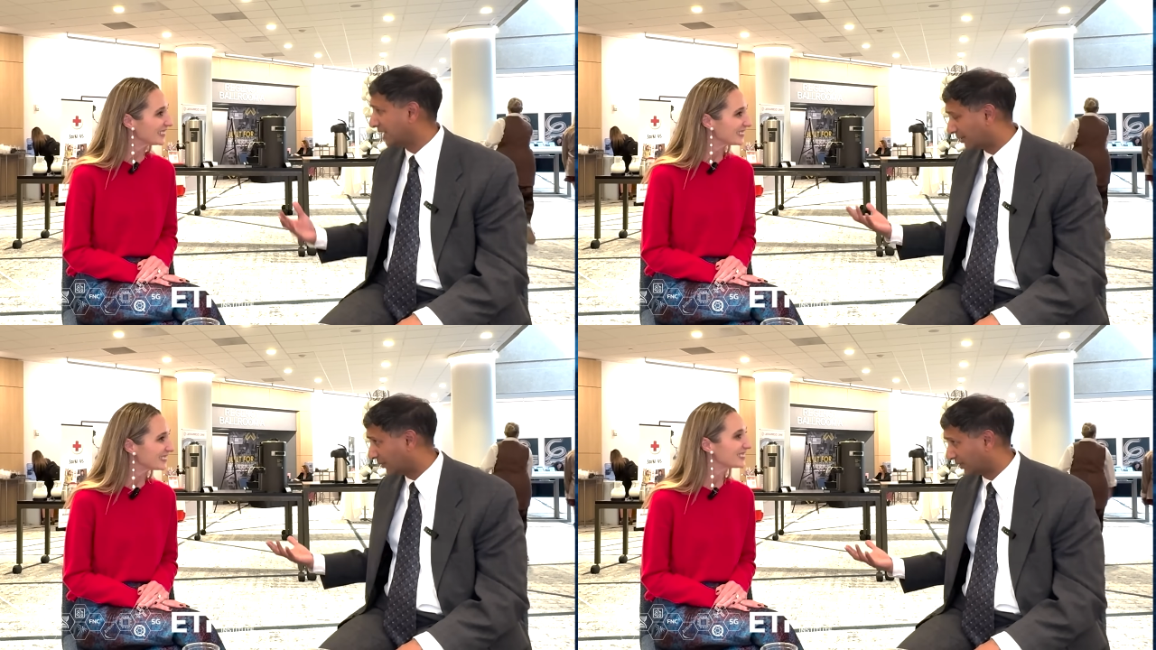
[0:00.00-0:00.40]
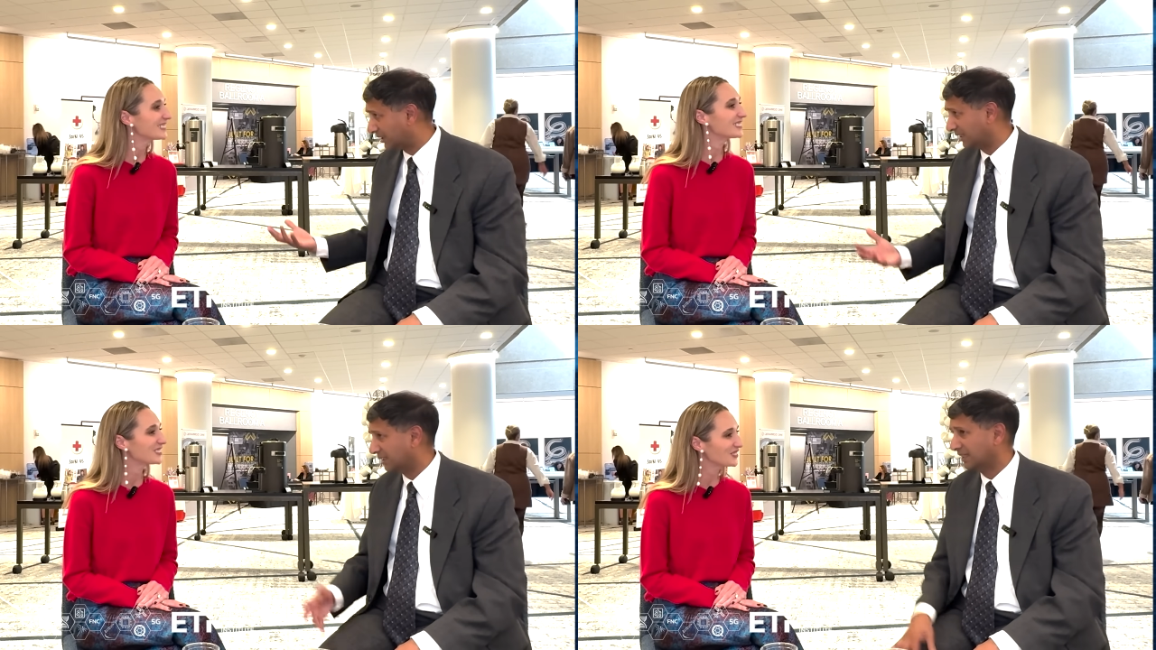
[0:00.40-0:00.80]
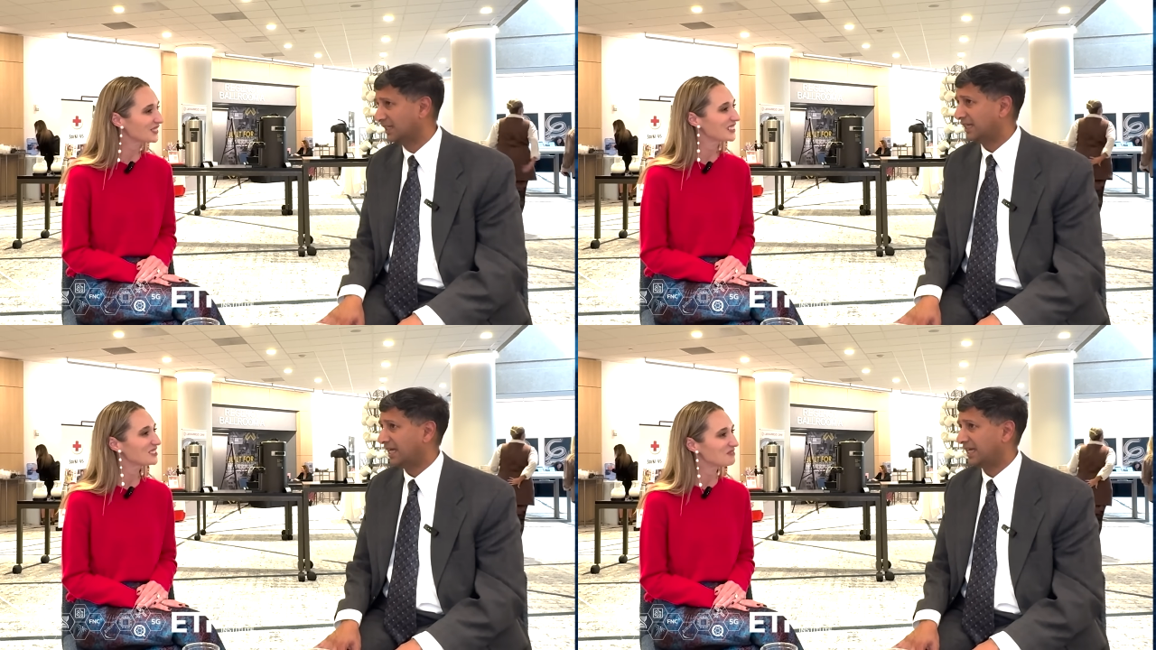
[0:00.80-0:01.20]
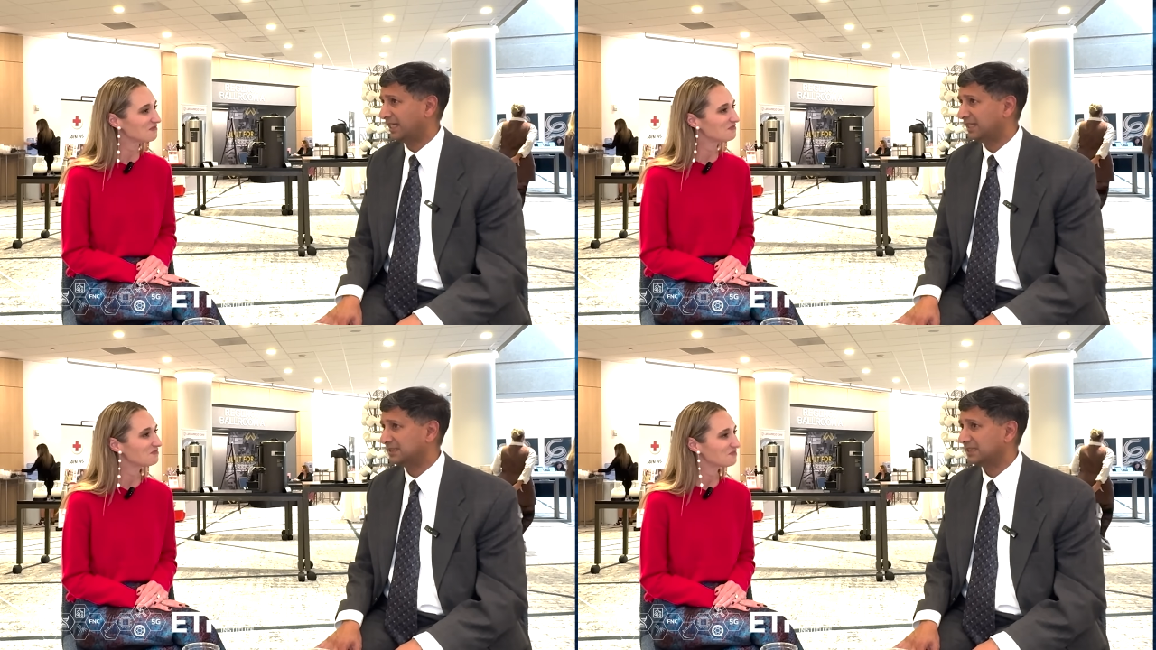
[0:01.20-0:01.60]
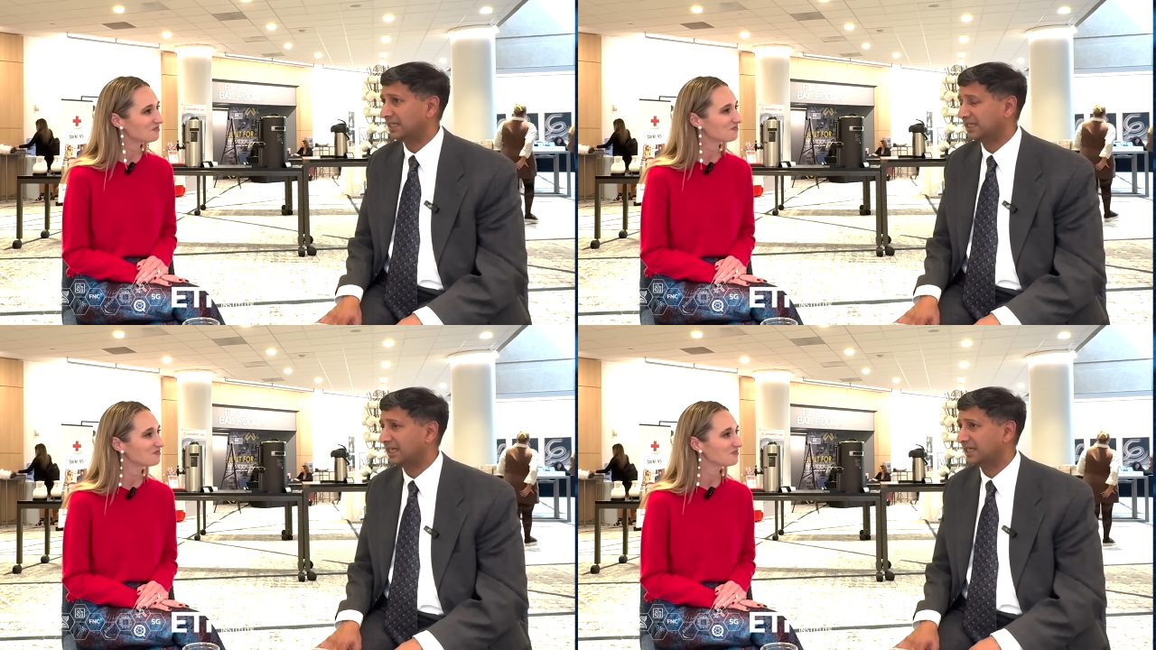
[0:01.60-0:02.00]
Speaker 1: or now working right. at
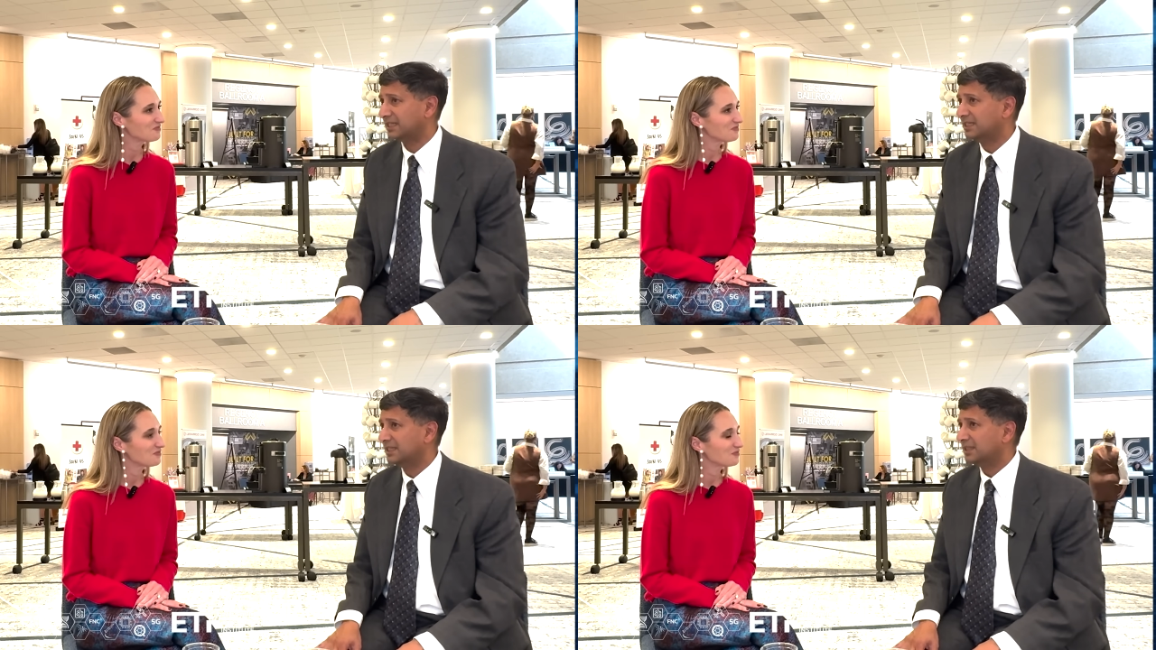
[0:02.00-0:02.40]
NDIA.